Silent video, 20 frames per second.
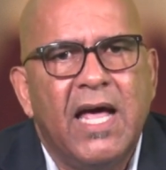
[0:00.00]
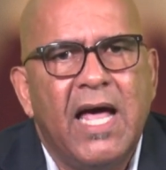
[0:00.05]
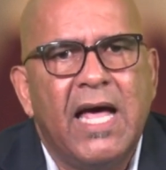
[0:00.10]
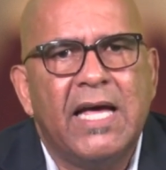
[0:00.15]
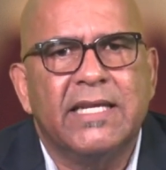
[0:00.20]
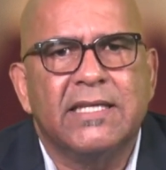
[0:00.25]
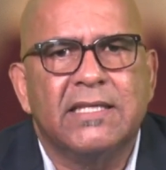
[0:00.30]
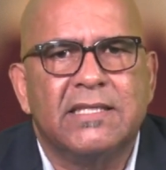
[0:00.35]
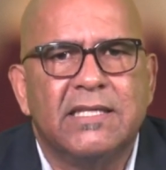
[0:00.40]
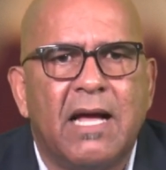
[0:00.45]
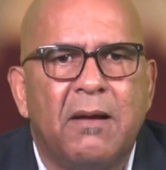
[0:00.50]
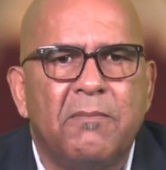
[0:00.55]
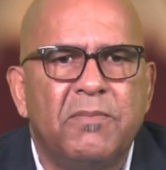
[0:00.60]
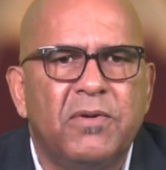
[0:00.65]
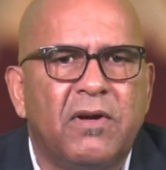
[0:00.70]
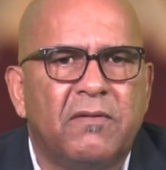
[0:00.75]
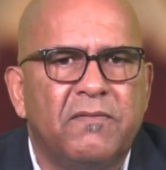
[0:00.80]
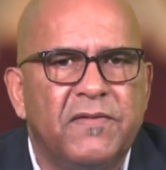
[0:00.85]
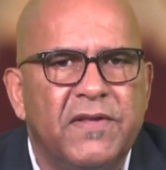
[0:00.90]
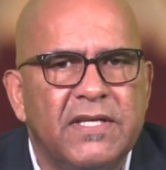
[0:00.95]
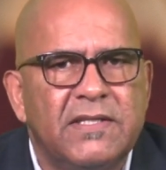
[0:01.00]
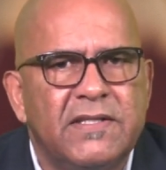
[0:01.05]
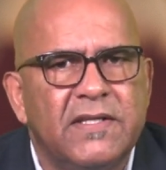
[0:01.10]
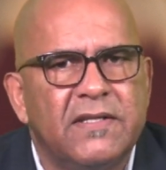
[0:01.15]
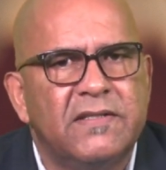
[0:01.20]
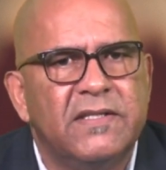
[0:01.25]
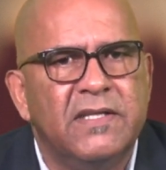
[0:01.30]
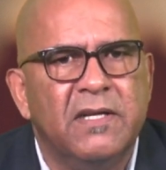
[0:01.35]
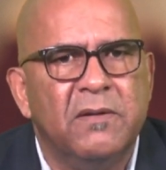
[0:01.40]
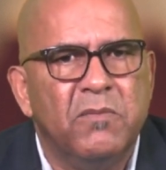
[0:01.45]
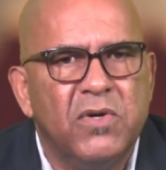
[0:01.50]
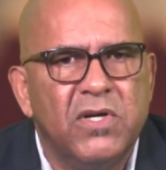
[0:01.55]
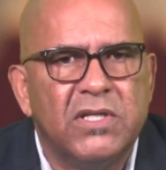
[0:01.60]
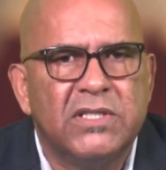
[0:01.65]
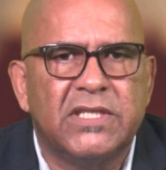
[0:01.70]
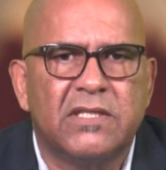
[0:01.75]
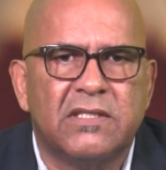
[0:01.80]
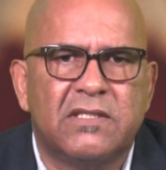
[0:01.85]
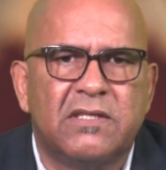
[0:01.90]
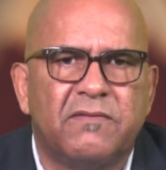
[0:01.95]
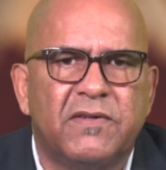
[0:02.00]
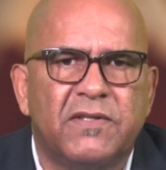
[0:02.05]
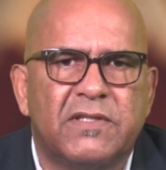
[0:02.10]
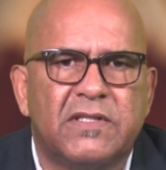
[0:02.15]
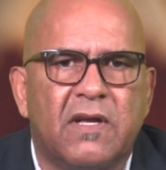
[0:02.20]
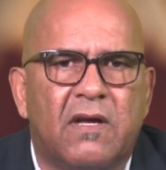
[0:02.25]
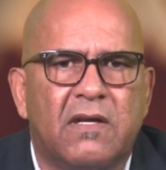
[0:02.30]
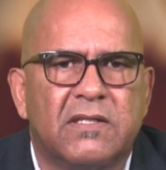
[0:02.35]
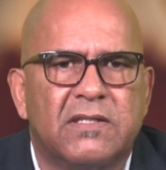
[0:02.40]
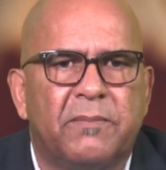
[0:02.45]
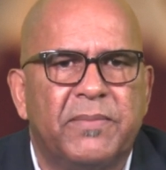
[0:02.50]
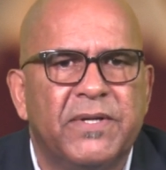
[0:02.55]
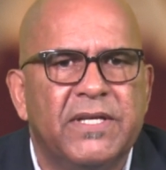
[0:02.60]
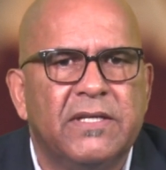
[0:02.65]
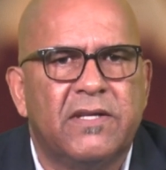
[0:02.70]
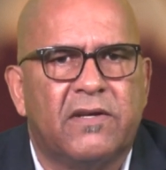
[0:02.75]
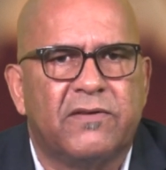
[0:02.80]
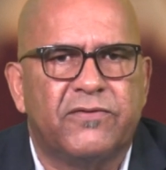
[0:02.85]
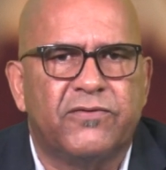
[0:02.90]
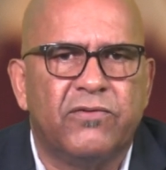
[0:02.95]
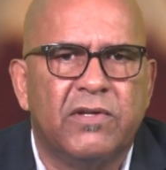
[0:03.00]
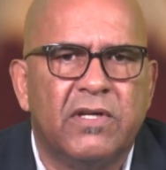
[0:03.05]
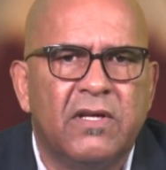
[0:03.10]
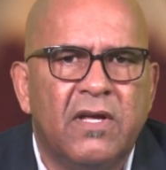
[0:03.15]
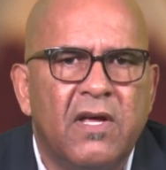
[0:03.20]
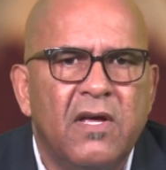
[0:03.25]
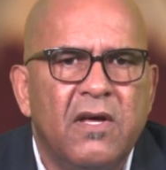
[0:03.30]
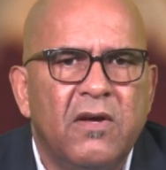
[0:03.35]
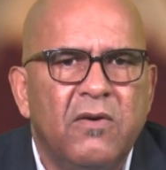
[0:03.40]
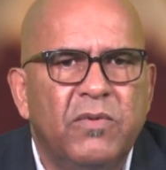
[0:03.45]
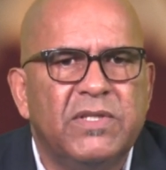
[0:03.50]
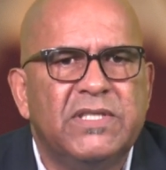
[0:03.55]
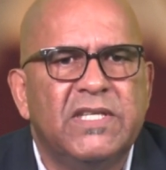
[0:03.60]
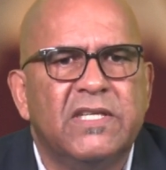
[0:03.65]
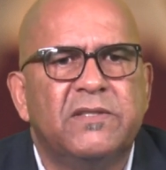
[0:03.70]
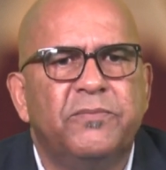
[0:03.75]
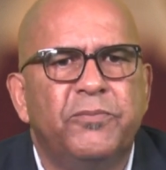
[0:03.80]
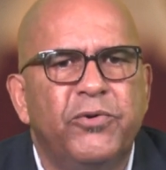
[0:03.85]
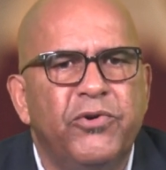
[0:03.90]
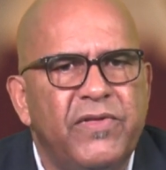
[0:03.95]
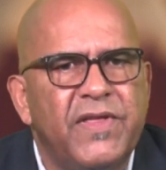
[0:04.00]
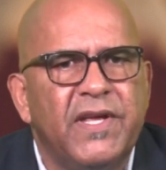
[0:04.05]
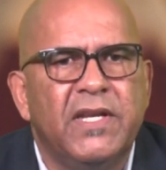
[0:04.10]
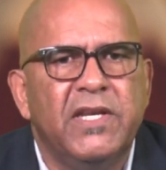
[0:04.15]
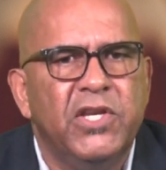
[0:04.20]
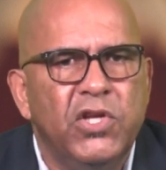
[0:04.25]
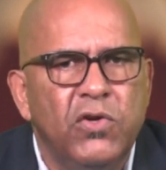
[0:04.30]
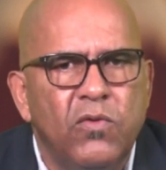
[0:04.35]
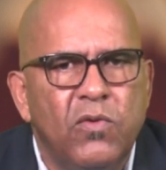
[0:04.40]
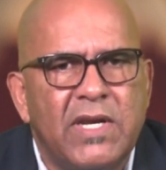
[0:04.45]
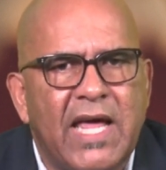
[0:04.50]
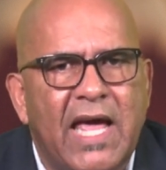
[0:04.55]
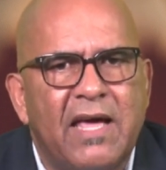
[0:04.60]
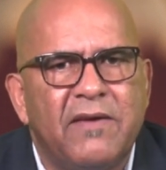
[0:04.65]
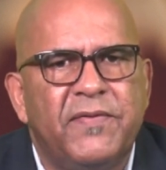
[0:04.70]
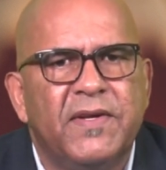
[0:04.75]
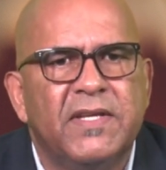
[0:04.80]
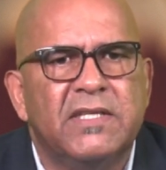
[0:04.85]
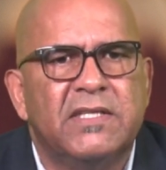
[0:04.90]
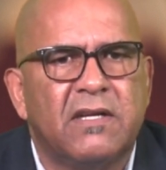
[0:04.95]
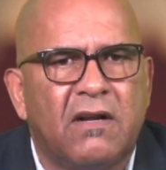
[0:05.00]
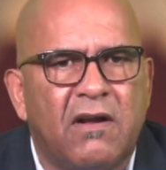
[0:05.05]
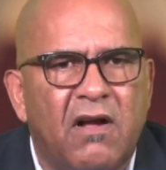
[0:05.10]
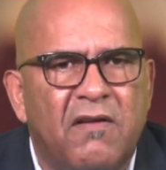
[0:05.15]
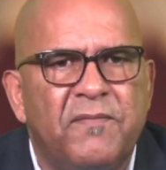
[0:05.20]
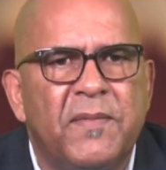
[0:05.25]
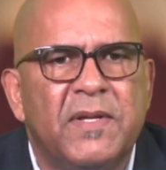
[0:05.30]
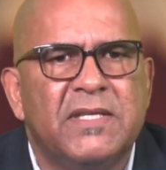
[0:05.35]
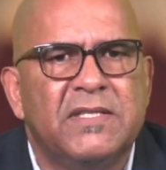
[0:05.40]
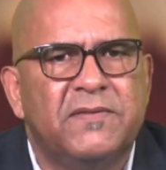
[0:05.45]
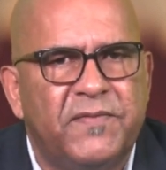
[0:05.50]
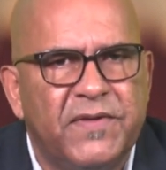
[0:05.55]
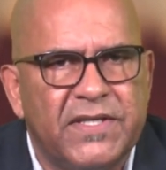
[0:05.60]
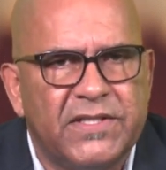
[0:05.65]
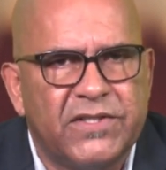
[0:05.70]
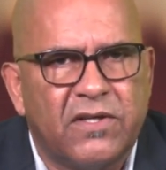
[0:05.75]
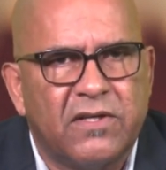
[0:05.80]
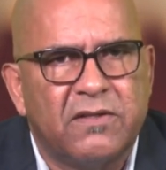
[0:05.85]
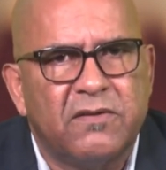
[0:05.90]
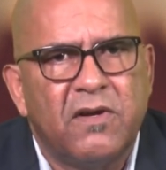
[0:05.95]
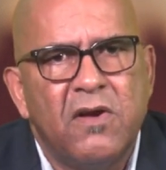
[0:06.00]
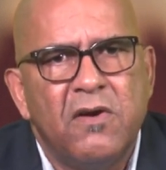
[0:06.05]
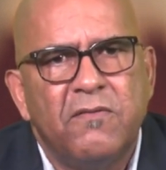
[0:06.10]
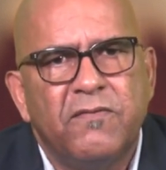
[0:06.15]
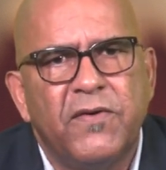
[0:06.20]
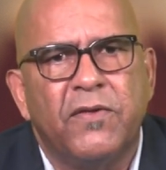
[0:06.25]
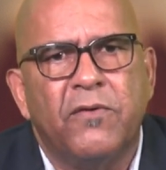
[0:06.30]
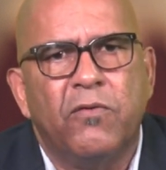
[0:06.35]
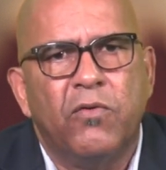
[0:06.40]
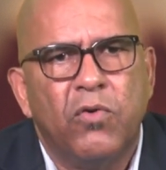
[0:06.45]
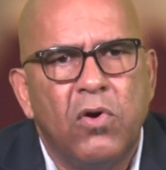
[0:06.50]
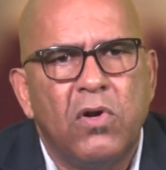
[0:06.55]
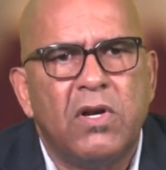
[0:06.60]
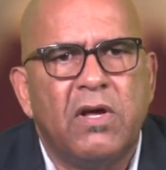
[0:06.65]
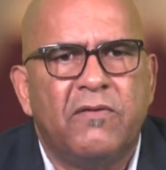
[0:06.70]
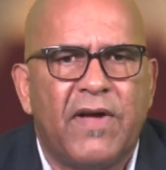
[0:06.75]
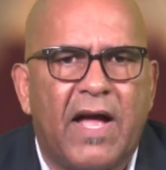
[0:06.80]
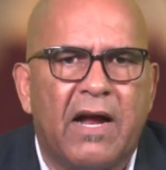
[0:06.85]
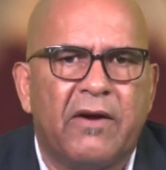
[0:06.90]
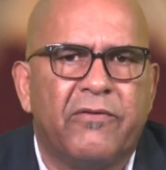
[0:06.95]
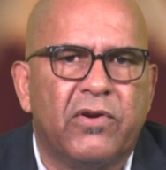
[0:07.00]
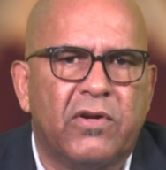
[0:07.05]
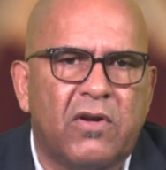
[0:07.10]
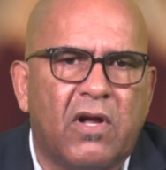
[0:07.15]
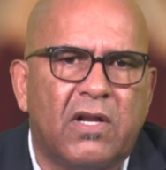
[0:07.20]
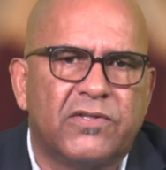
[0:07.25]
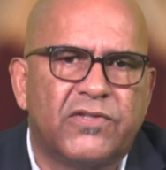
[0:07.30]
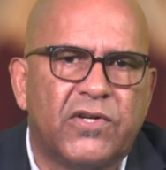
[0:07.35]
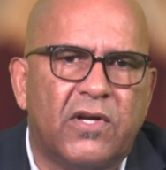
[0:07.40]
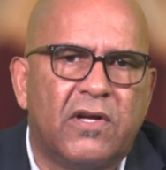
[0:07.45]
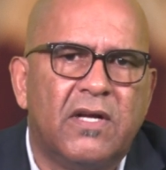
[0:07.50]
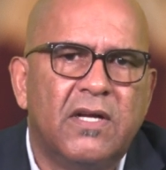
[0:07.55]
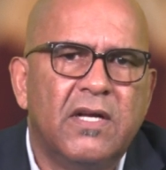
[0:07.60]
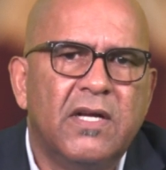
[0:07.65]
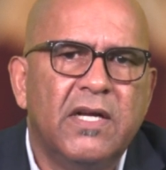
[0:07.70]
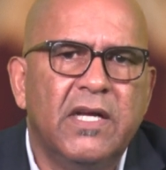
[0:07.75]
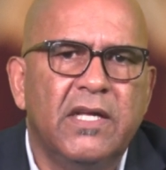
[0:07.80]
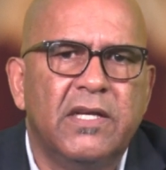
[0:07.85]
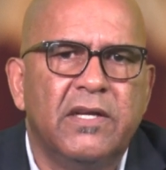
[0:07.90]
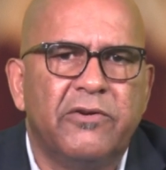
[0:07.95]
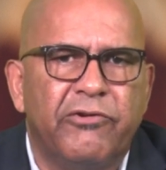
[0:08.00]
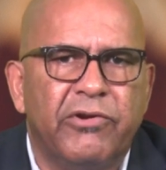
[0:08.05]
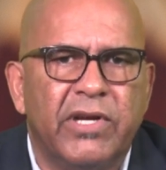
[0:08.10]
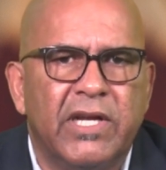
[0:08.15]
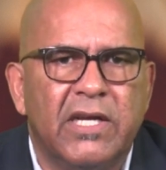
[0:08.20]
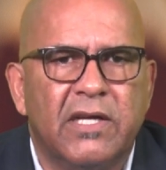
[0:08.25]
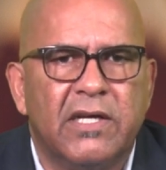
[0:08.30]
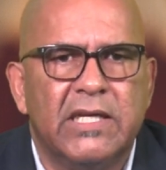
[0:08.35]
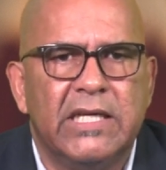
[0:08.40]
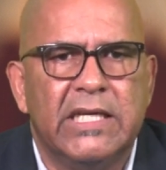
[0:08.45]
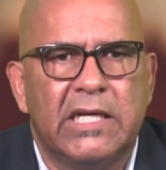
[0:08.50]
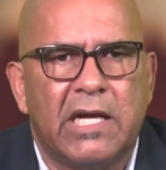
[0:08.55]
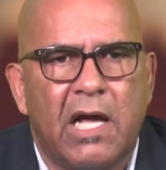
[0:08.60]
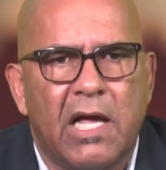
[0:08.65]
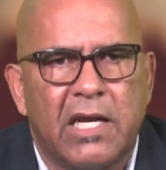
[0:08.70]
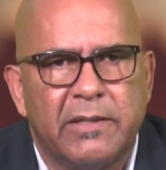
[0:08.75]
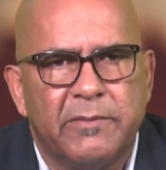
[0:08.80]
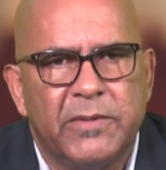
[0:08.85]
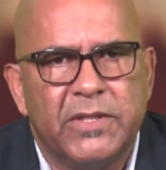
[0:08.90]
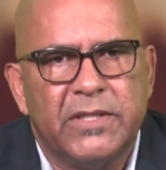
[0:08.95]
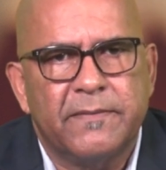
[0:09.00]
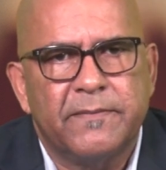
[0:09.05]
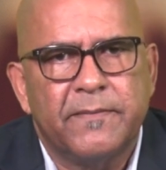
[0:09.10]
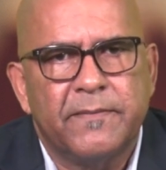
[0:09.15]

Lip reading: An example of this is the emergence of the startup industry, which is breathing new life into government's vision for the role of agriculture in the Grenada economy.